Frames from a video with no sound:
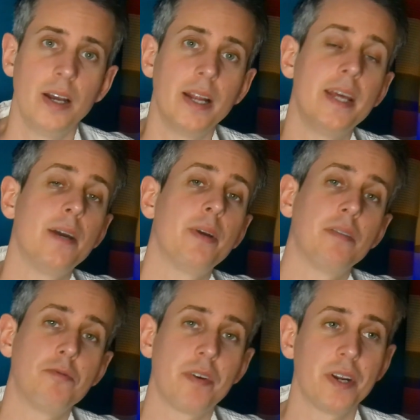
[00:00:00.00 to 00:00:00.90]
And here we
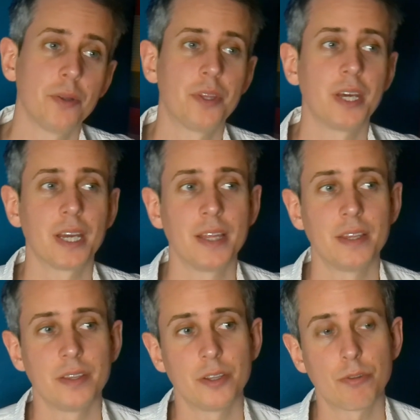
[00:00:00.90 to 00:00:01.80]
have a very odd thing, in
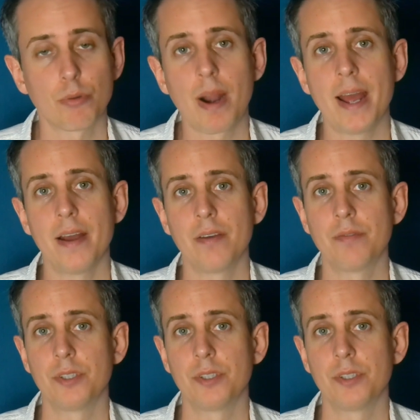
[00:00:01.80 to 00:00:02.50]
that the threat of